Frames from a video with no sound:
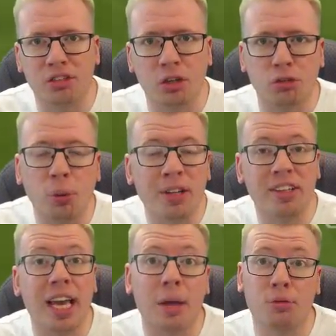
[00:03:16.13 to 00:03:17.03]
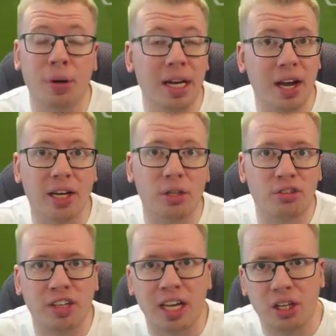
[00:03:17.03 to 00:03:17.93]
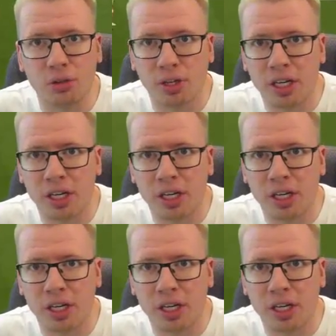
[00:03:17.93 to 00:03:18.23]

So I was quitting games really early just to get it done,